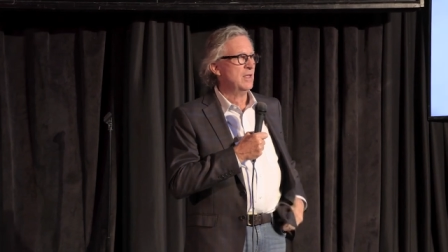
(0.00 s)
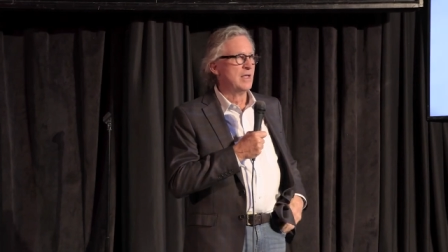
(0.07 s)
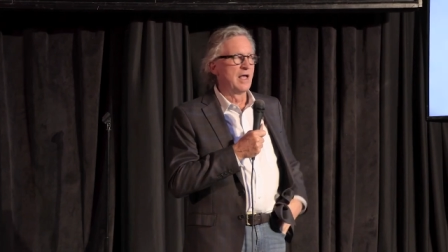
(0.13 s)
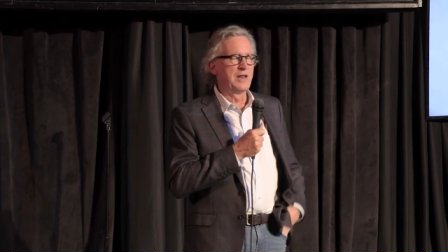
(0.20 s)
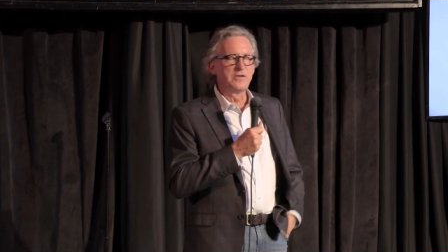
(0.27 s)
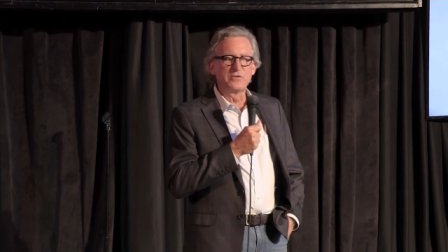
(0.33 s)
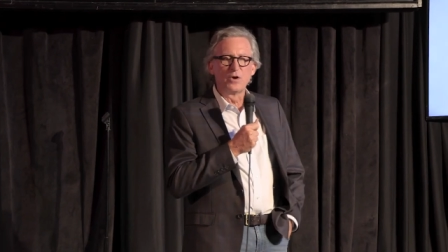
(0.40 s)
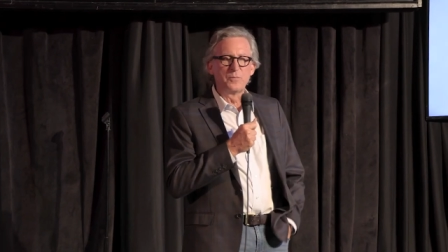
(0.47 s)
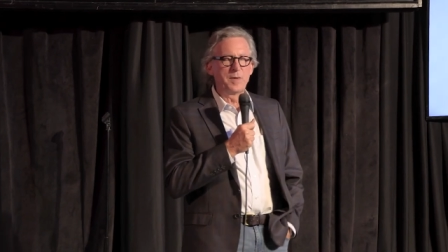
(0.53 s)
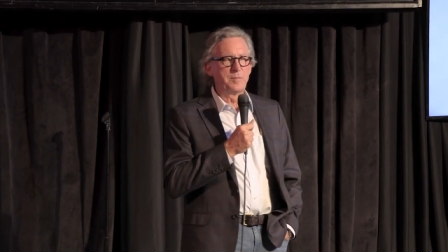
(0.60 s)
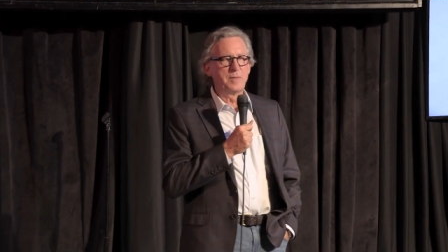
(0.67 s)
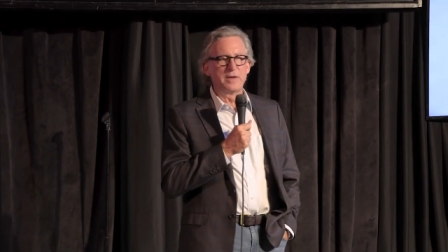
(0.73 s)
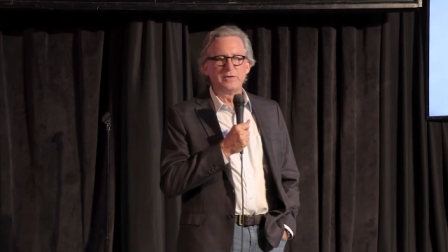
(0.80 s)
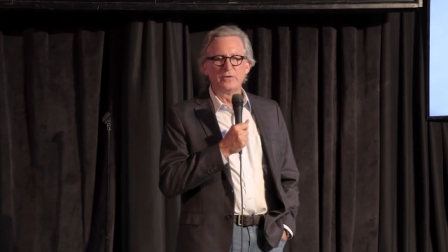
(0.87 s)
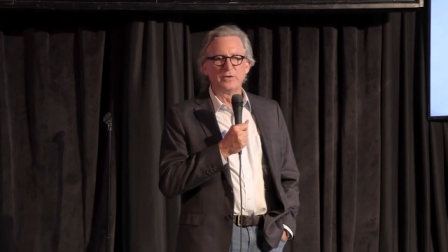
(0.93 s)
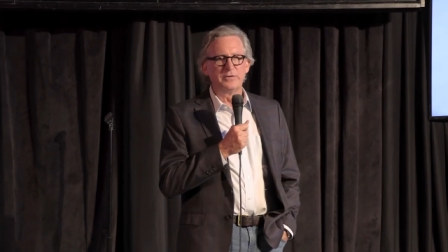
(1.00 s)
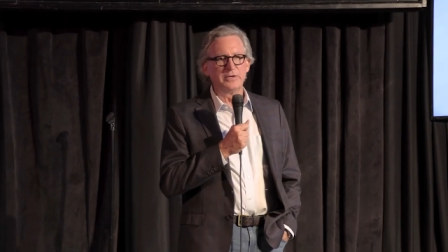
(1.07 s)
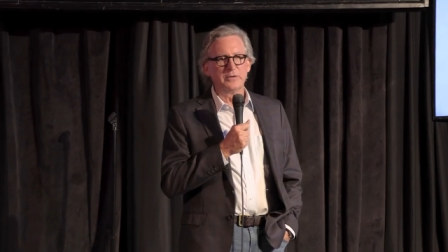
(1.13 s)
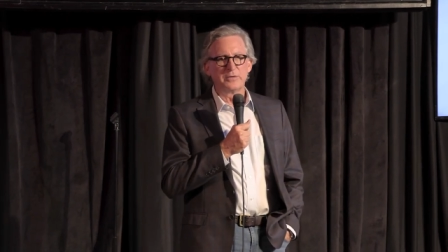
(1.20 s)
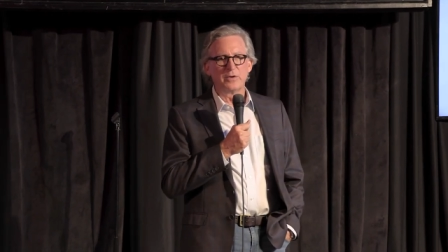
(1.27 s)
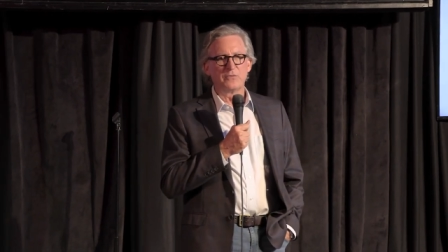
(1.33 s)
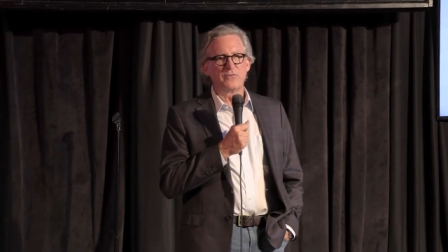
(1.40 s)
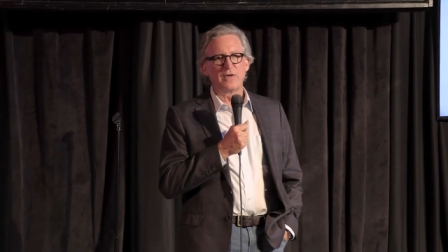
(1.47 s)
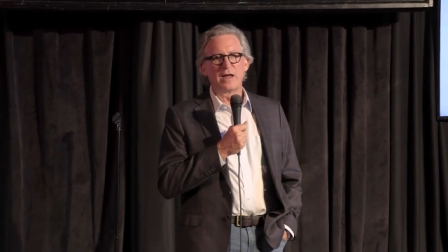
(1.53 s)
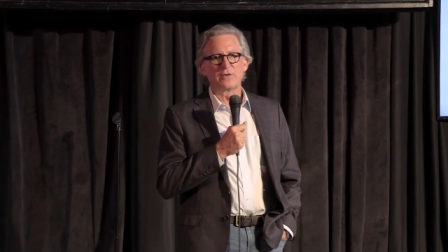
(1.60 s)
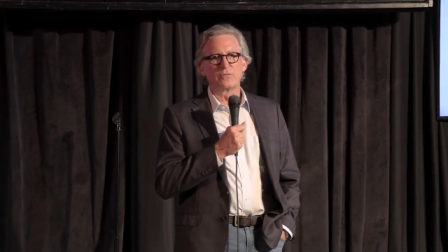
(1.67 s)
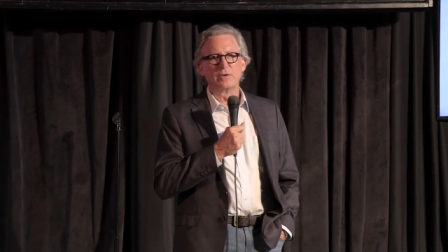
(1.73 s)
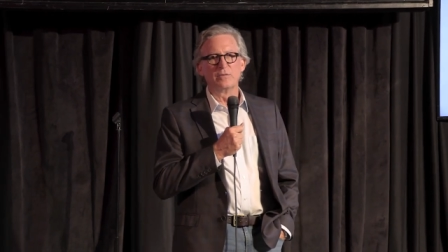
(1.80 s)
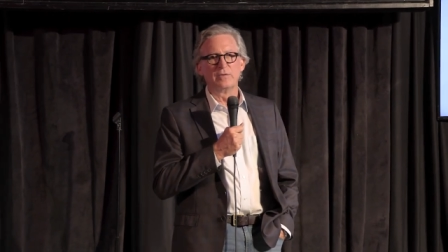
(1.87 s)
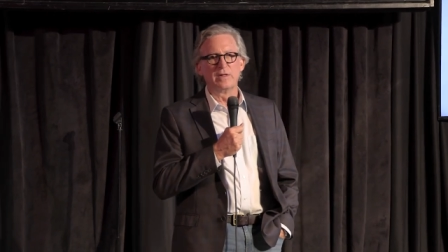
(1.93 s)
I just hope I'm not near a dildo
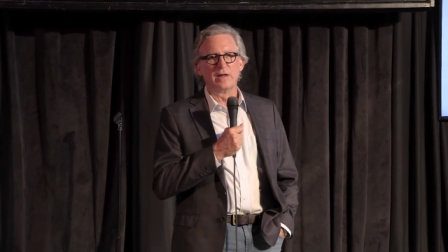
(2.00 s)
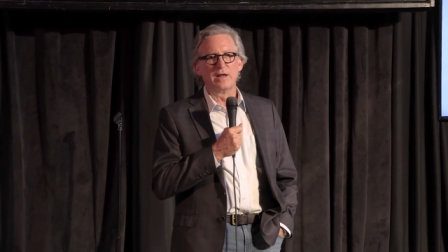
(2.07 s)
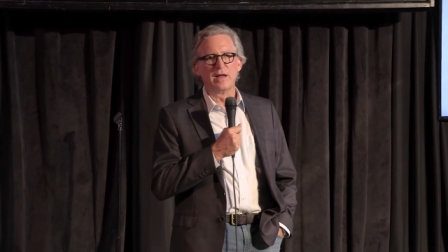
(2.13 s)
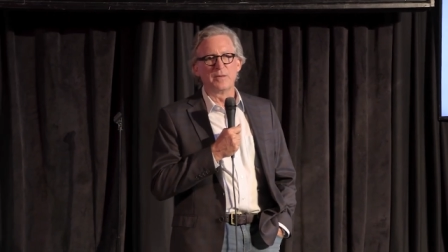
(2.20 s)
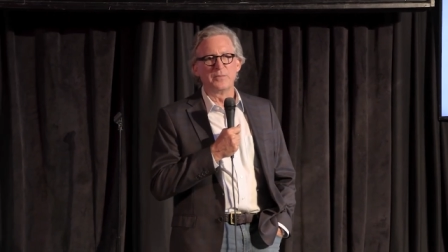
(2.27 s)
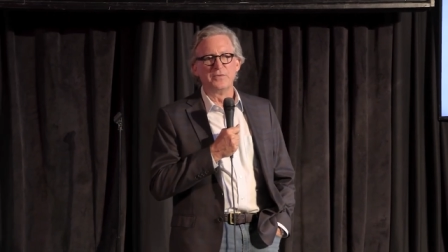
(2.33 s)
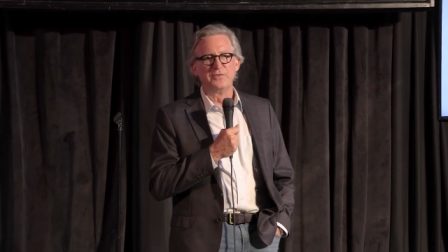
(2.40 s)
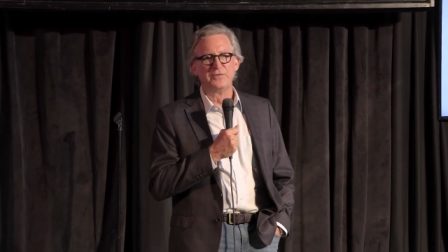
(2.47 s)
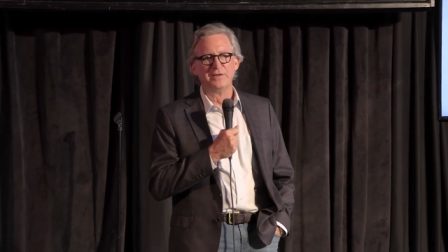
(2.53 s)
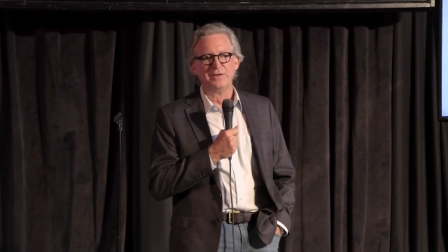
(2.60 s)
factory when that happens.